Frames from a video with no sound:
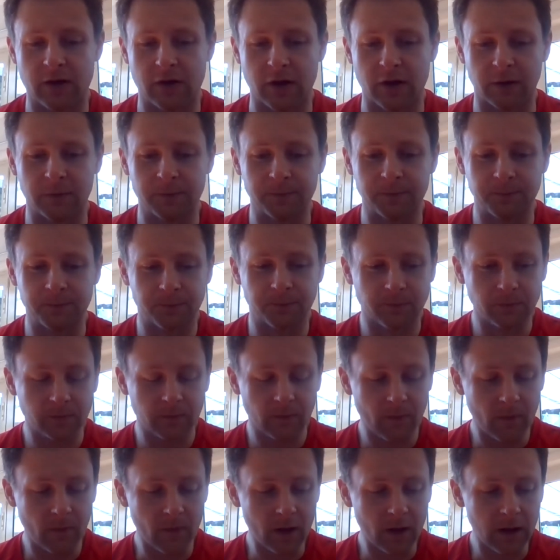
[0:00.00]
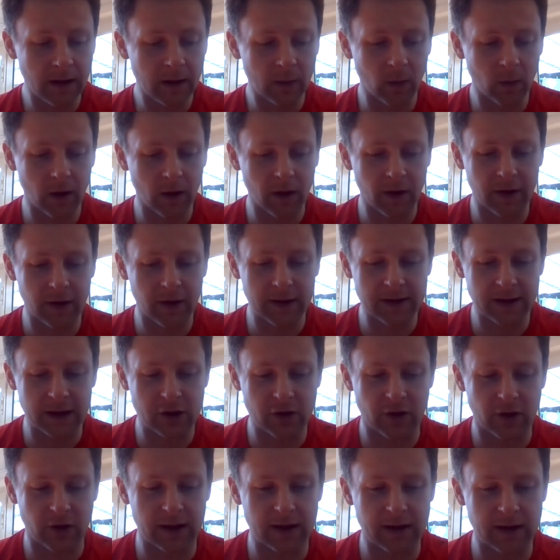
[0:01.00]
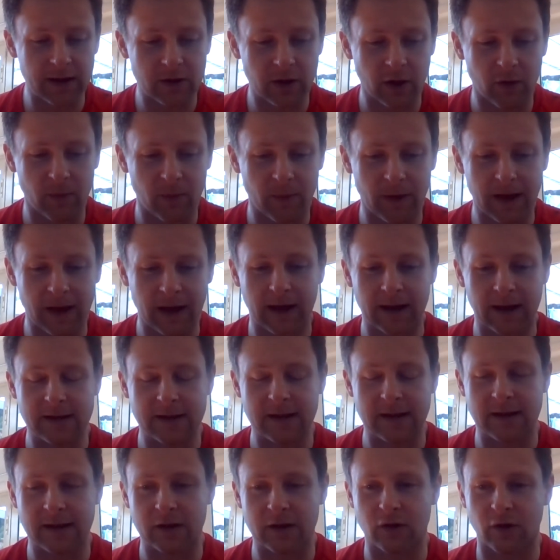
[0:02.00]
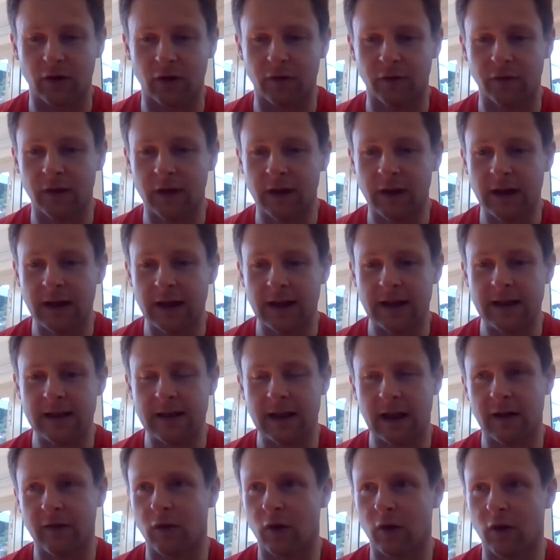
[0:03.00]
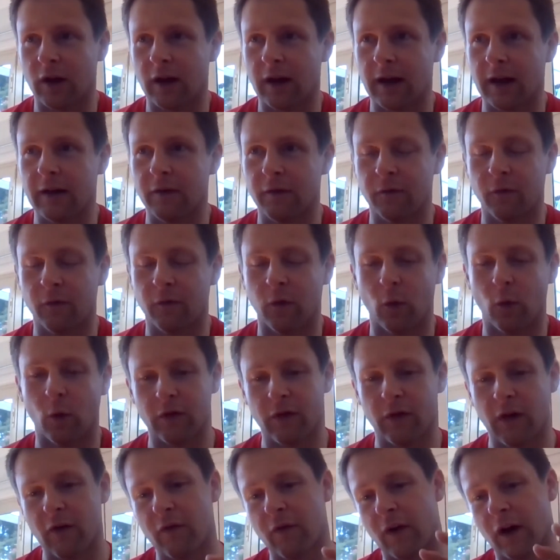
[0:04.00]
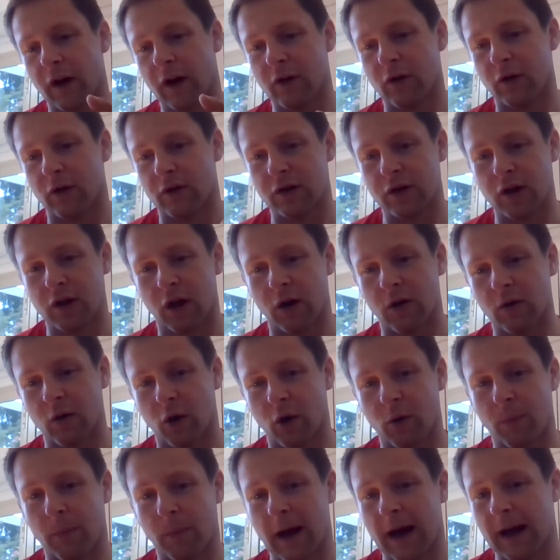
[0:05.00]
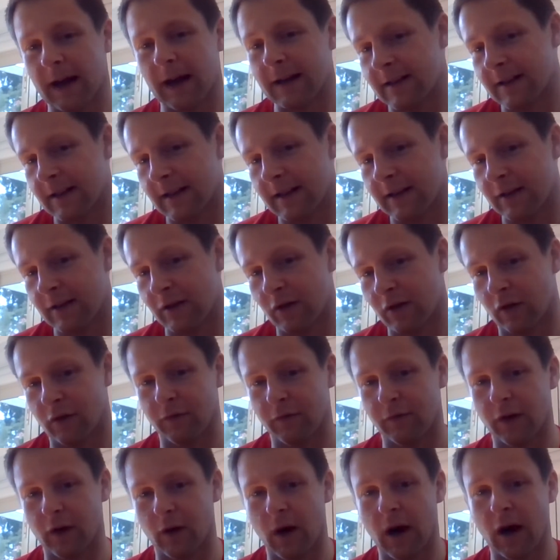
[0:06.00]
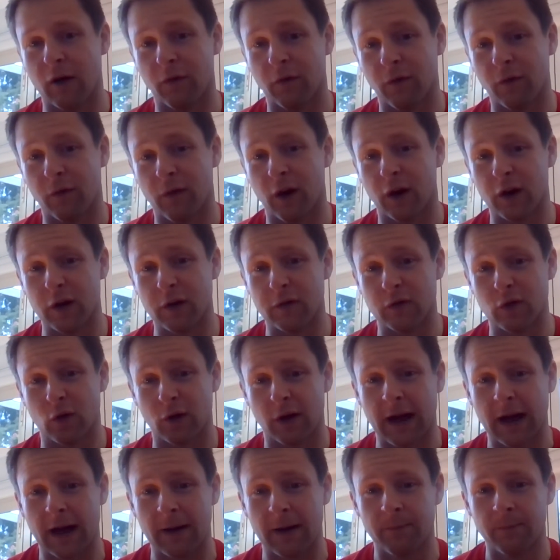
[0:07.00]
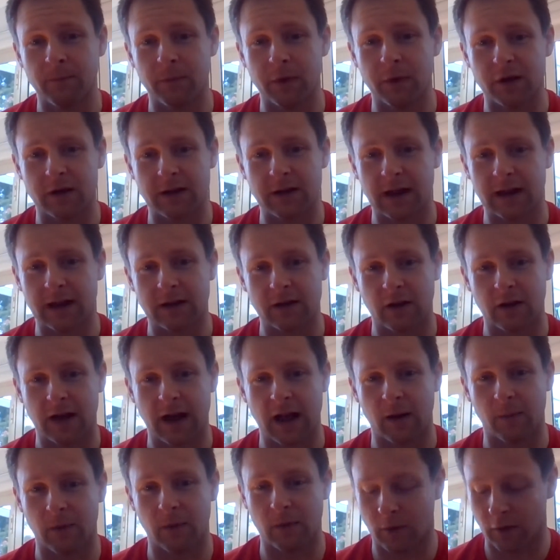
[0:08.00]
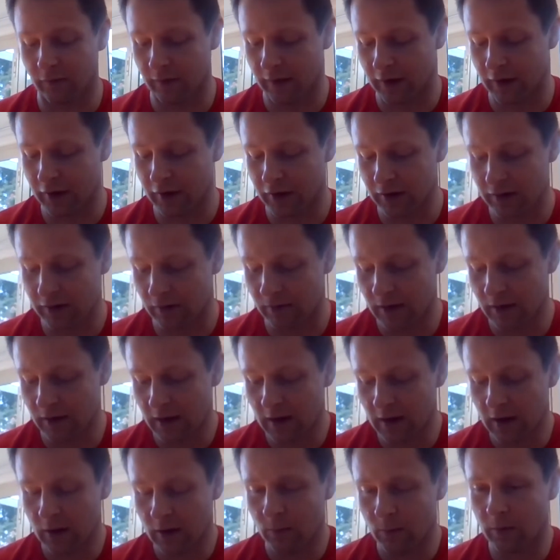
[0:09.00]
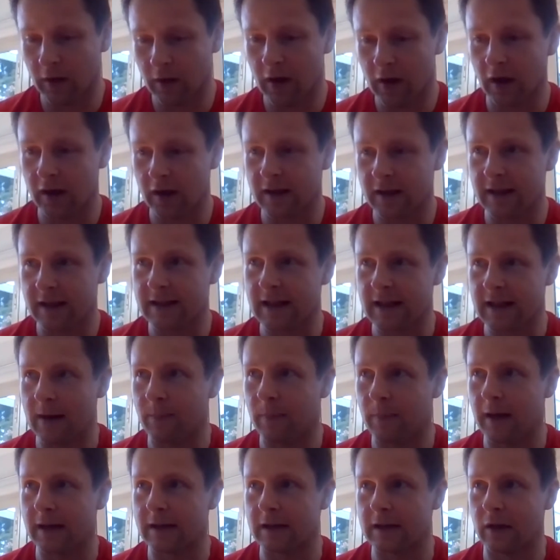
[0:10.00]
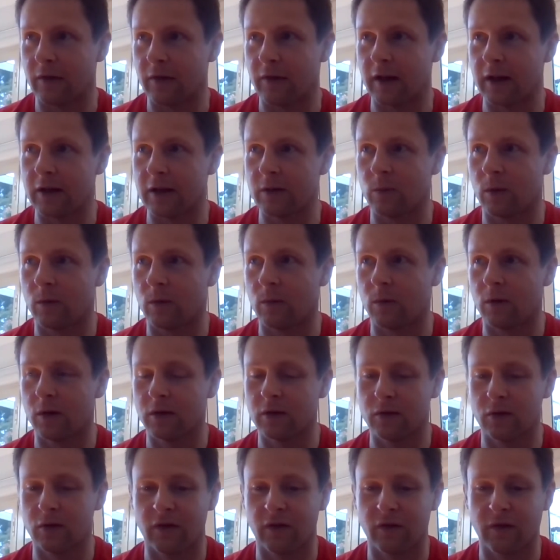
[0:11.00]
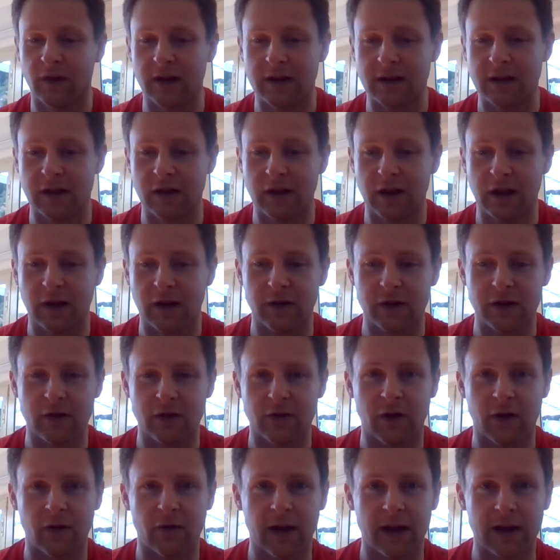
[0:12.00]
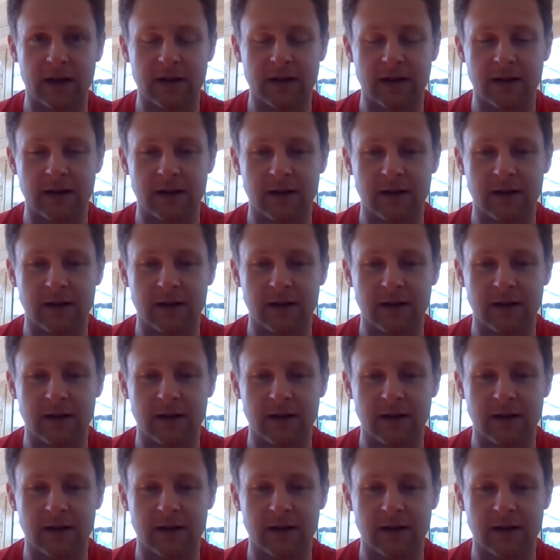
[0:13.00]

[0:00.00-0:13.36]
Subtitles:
So like, one of the things I try with my clients is to sort of, instead of looking forward of how far you got to go, look back and see sort of, you know, how far you sort of come, because that's going to help the motivation. So with regards to setbacks and things, what sort of advice can you give us around that?